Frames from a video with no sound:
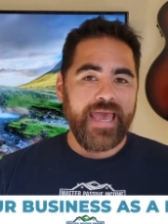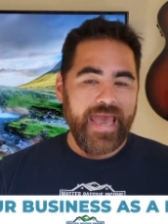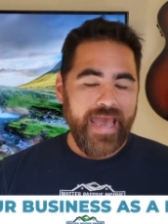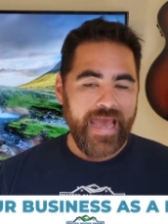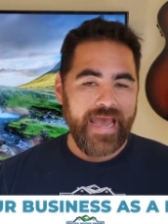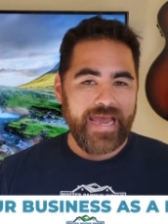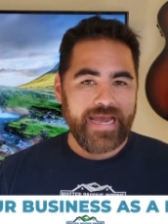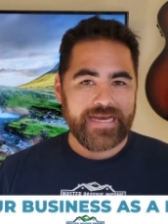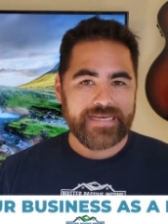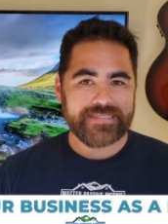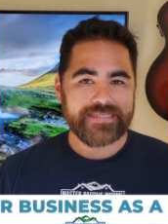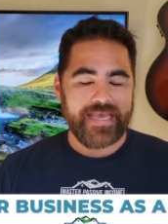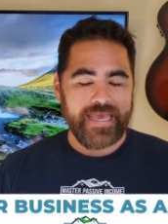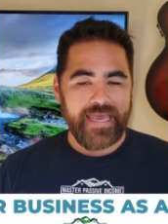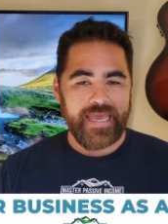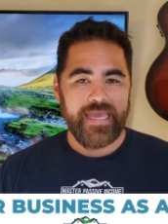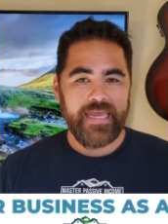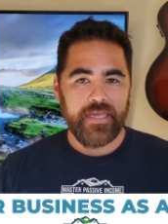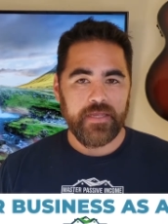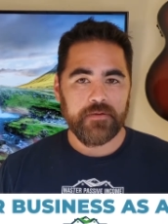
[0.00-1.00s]
as
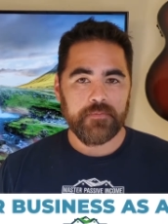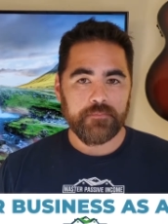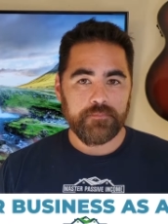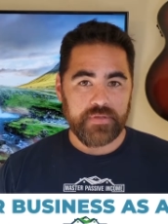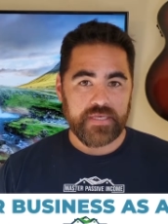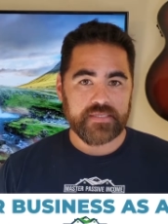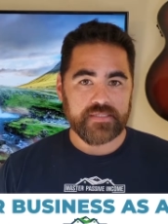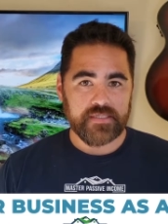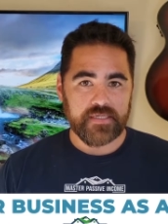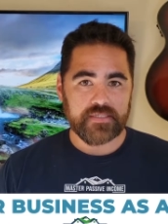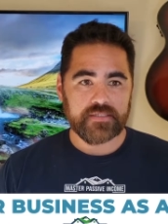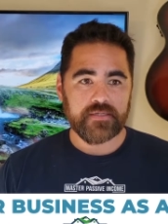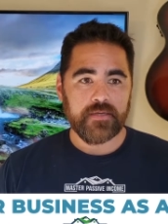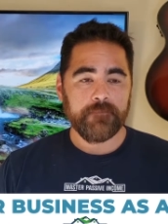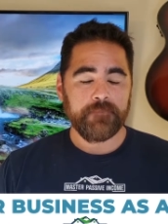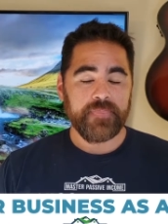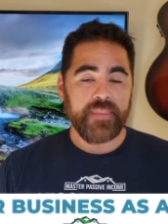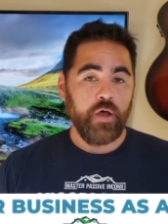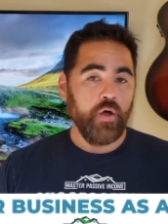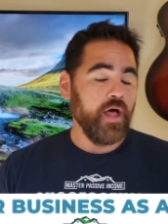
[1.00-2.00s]
a business.
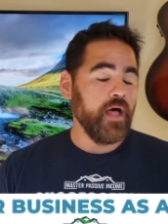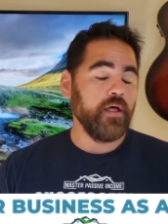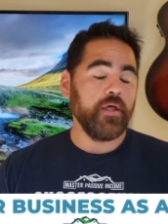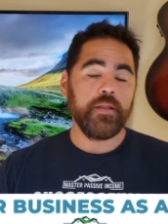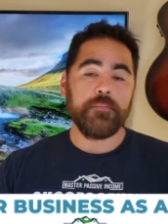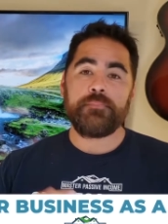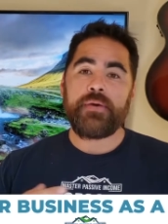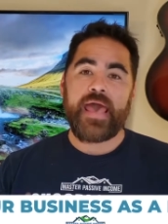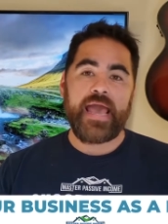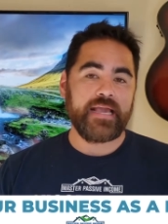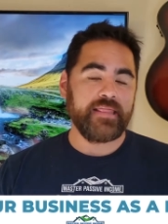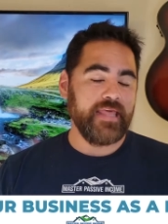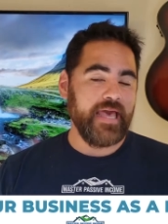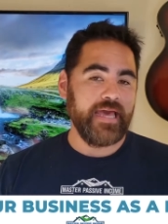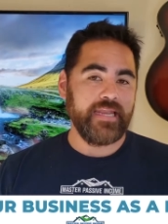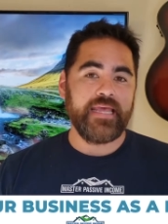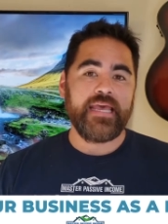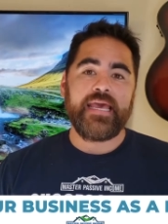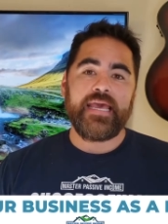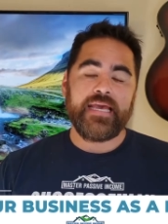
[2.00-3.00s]
Now, I'll unpack
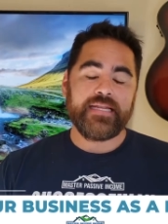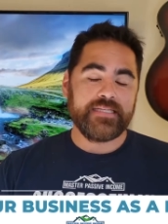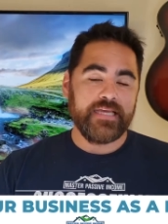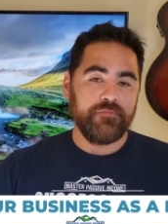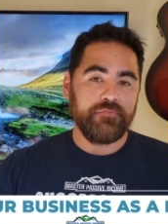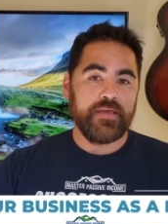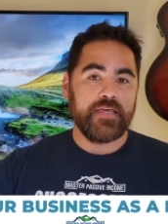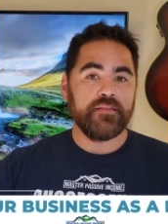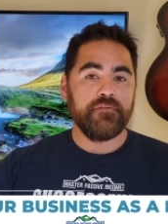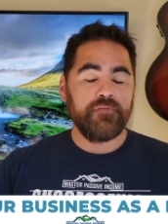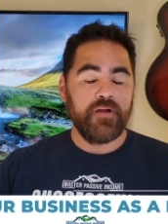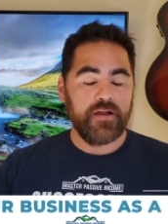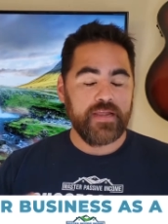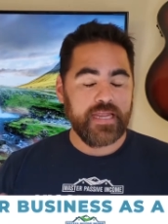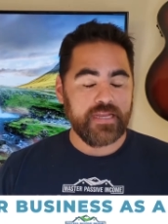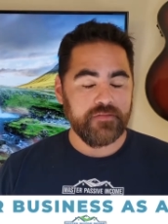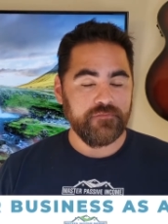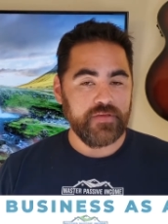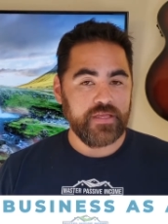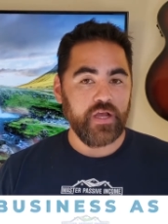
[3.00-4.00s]
that. And definitely at the very end
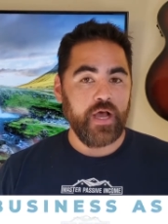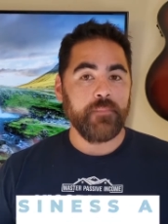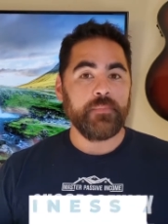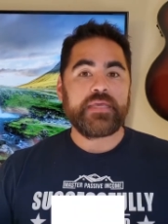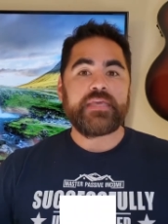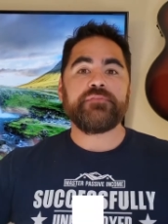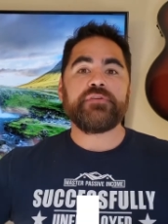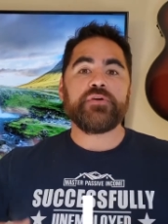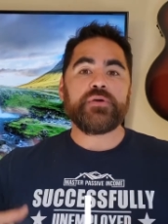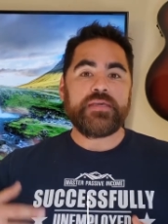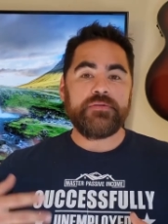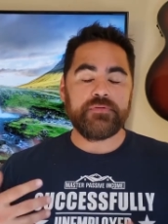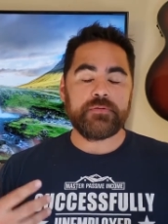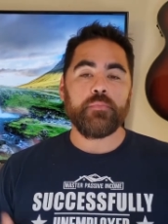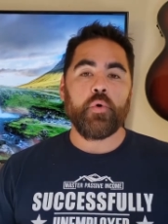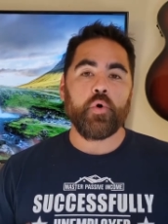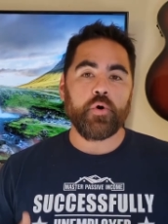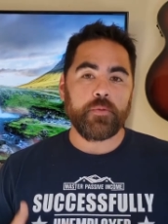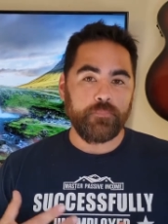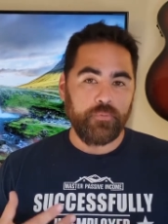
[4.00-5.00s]
of the video, I'm going to give you even
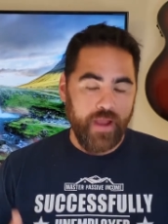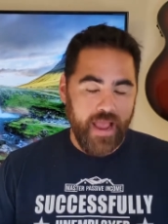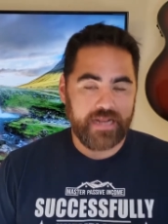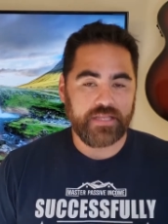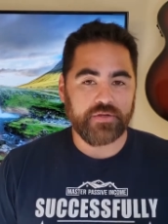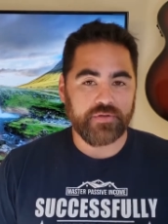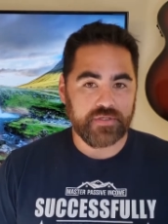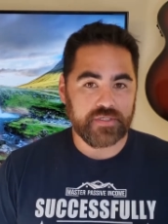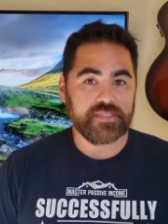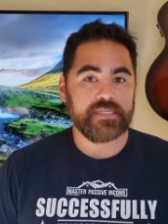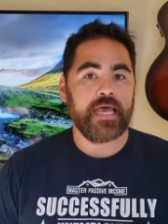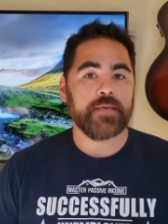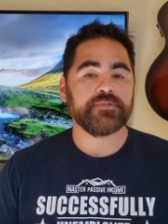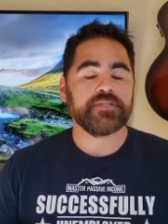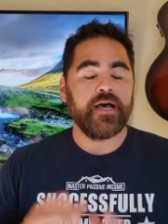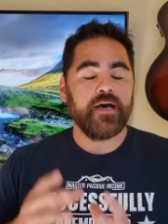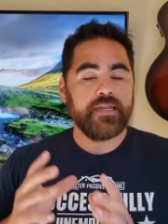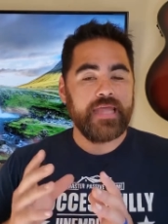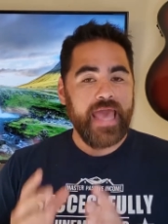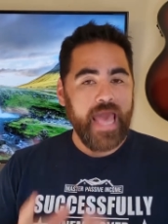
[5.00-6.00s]
more practical steps
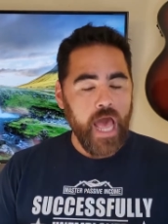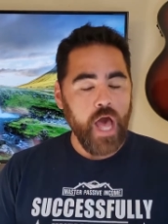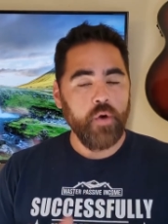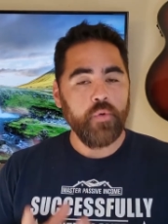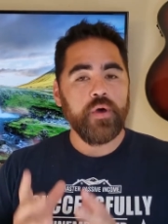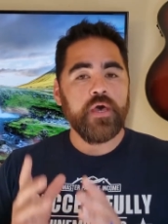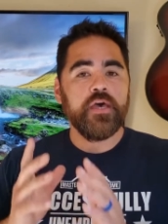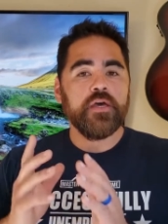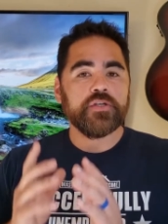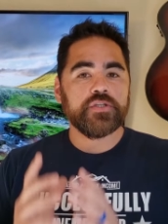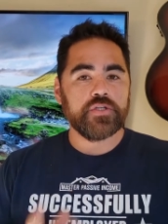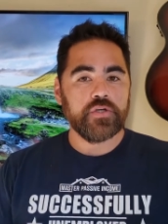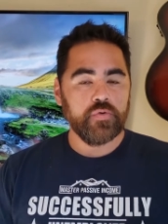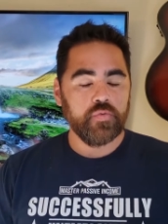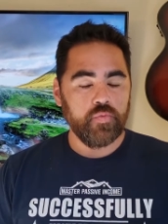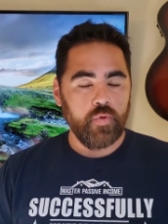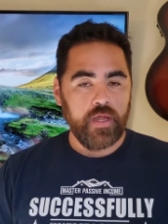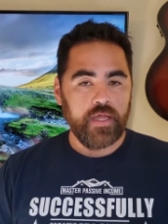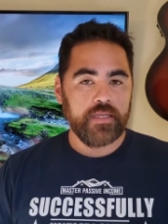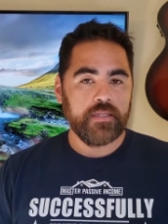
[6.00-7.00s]
on how to
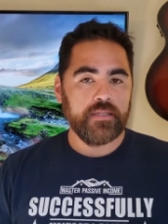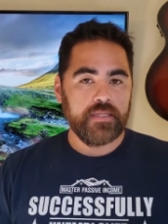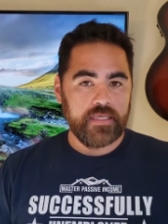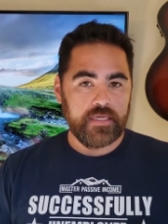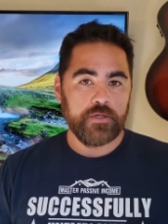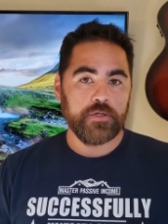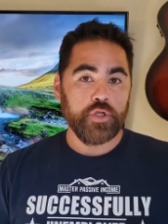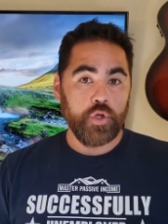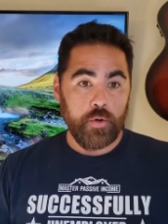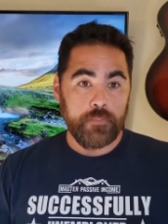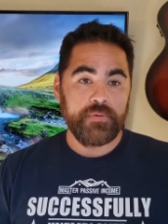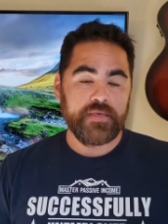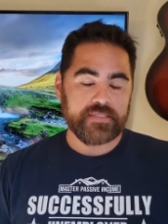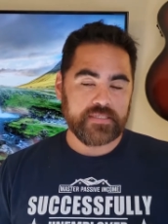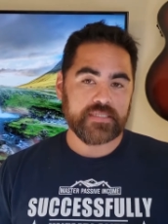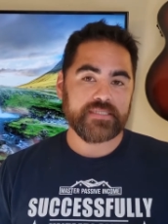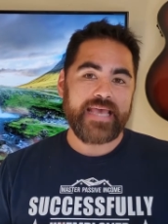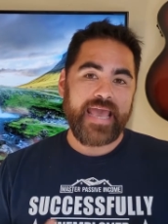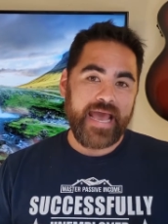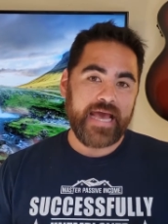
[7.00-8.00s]
run their, your
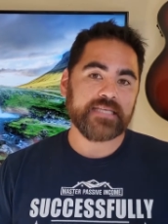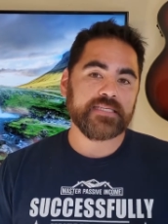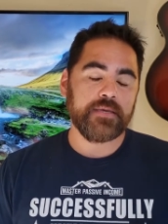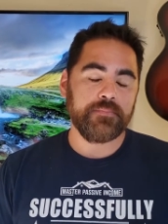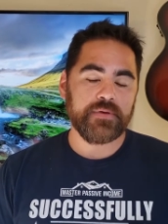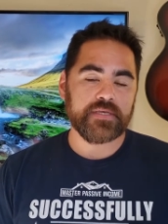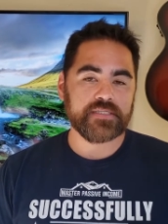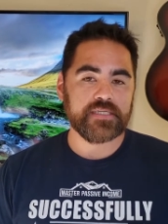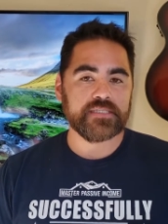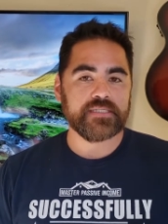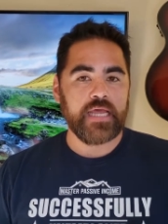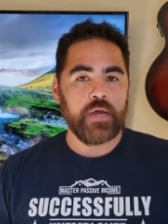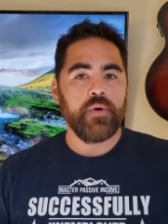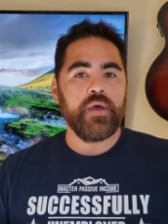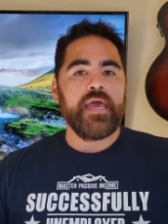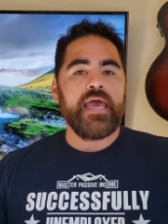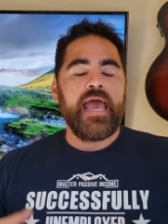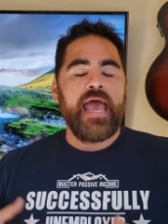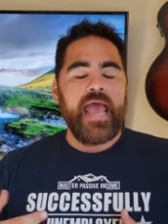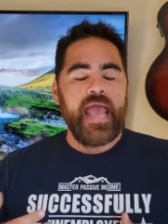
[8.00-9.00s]
business as a business. Now,
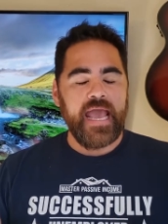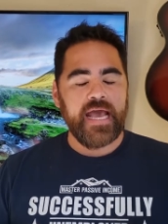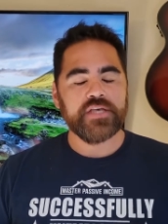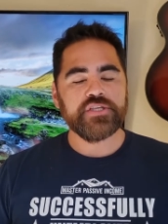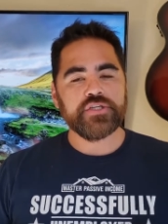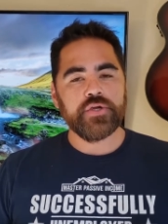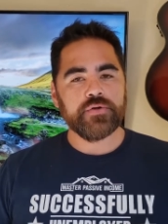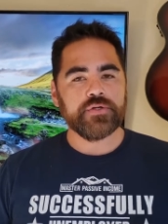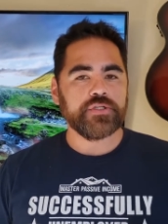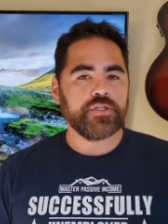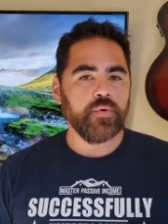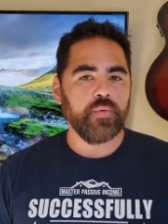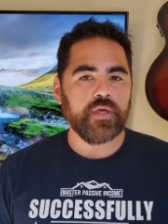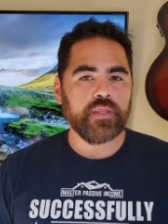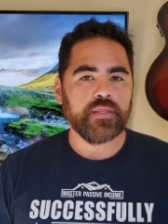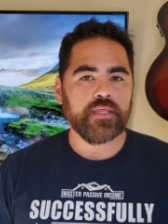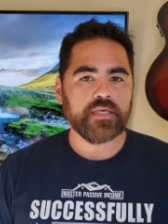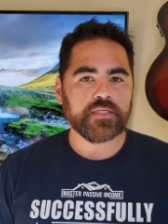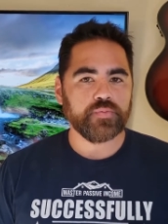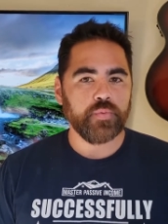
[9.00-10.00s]
as you're doing
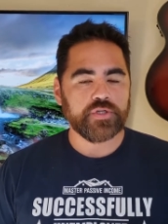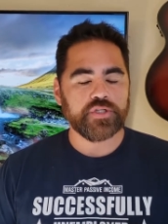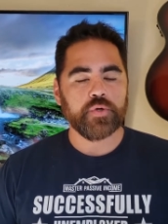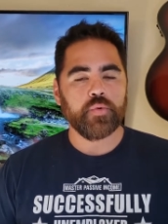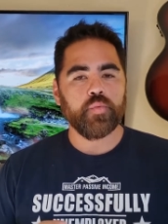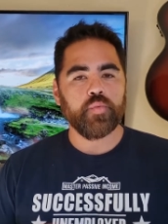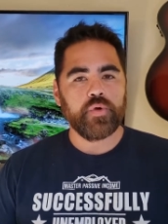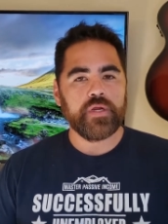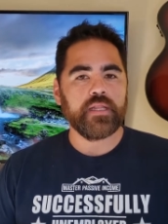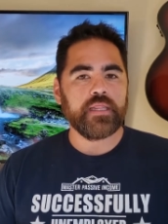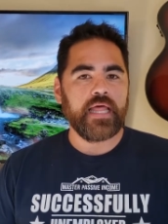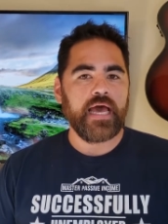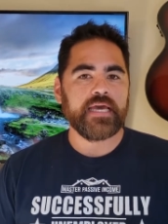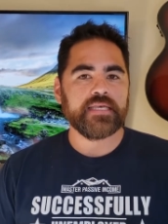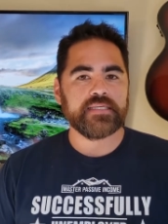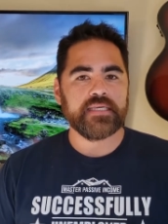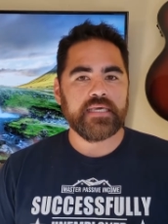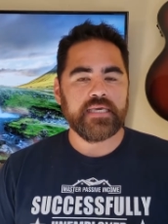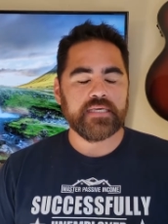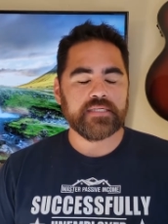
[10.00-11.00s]
this, what you're
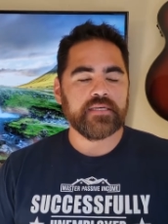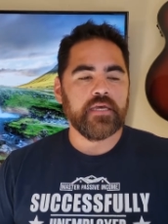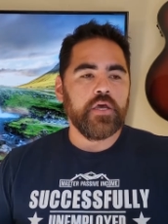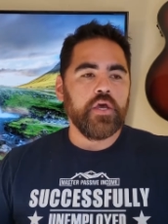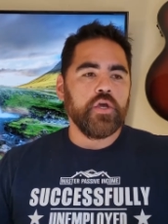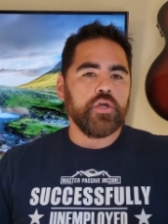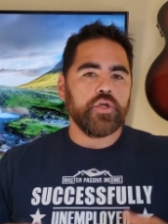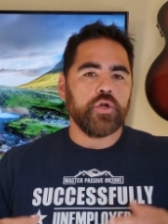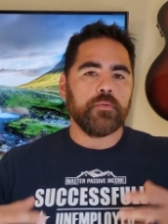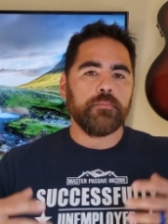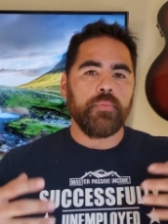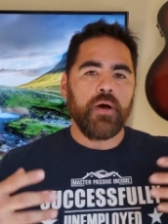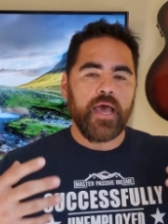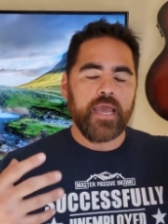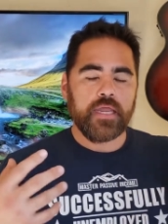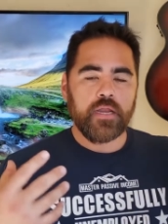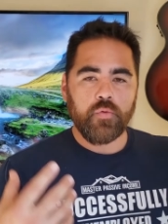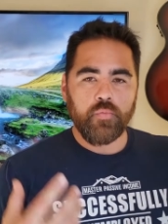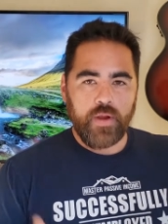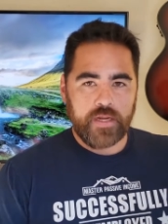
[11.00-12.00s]
realizing is you're
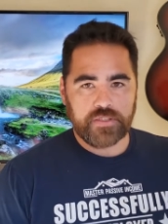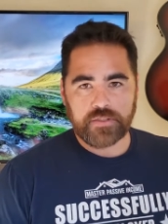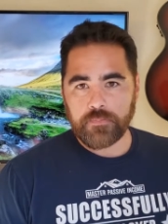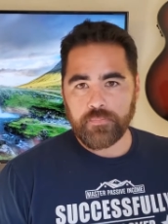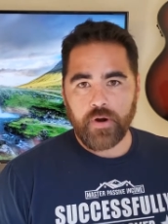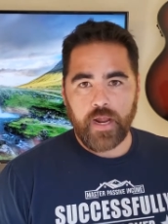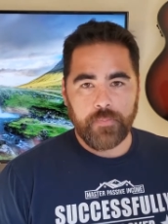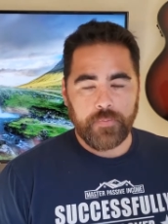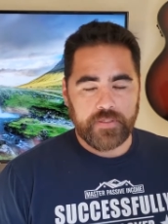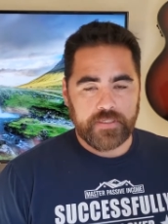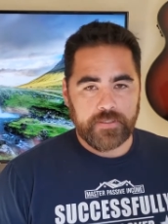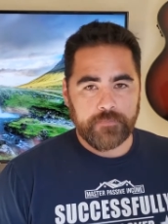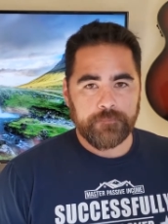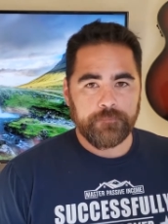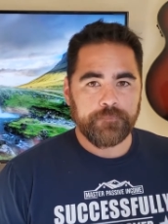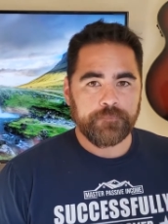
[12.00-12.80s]
buying a rental property